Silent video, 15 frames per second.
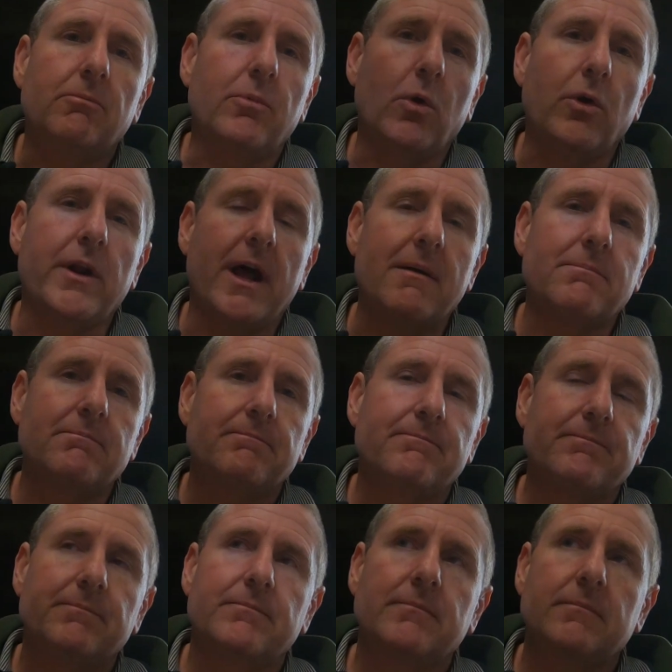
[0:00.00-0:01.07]
brought up
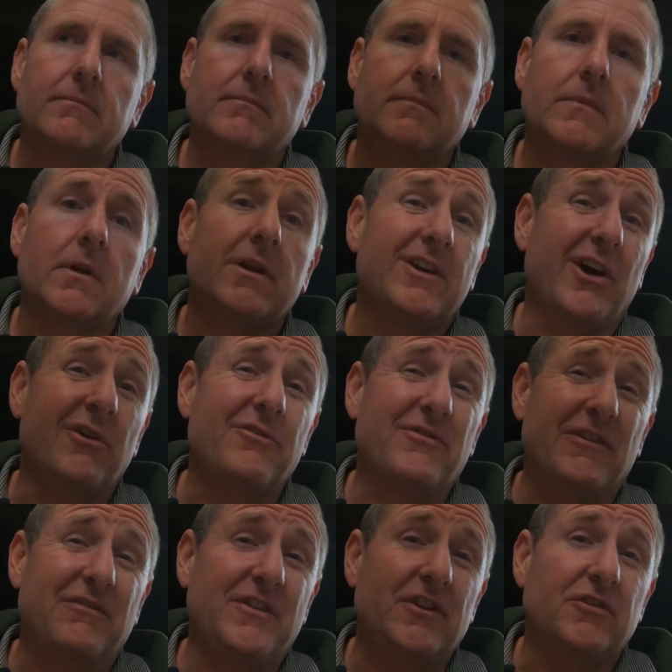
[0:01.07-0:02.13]
code
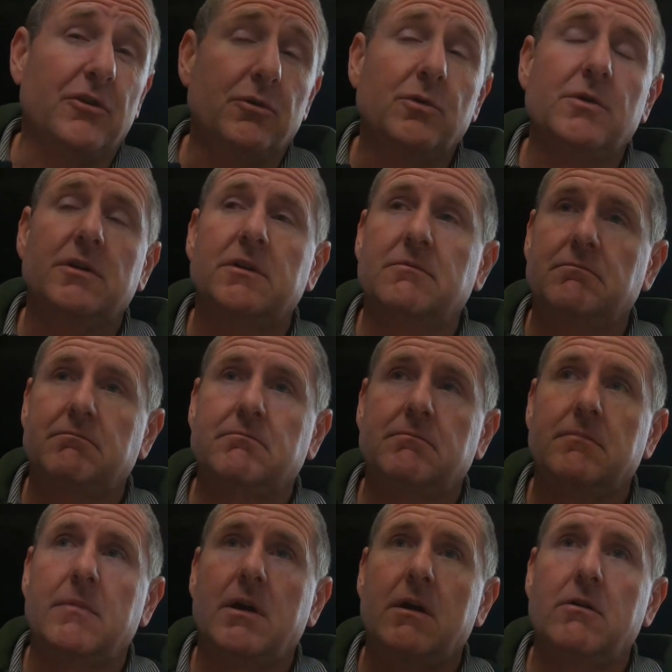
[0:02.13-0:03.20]
52,
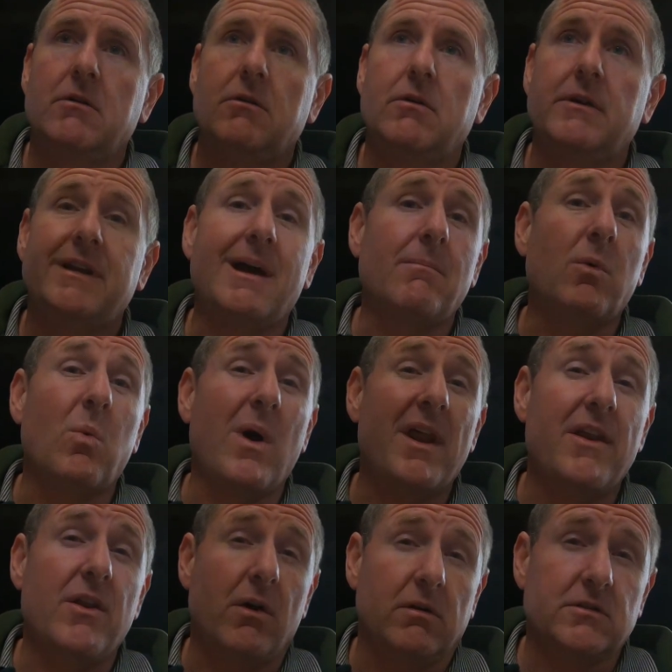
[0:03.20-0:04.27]
number
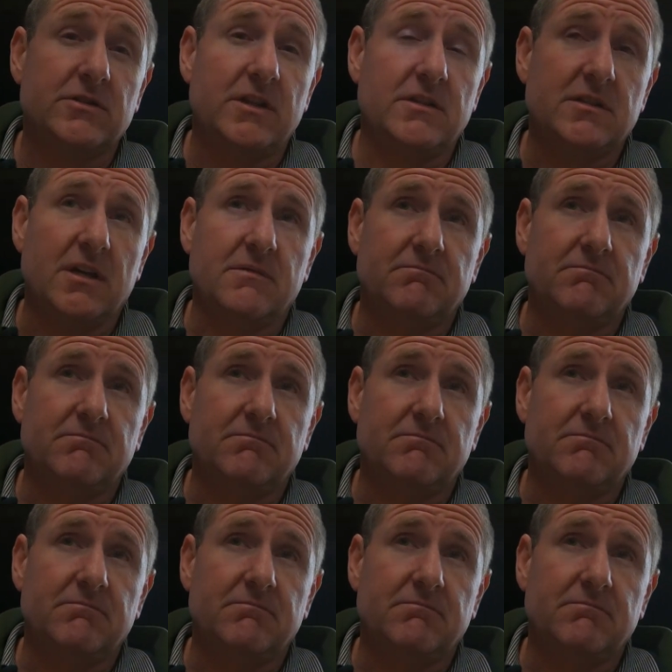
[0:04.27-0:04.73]
1 knock sensor.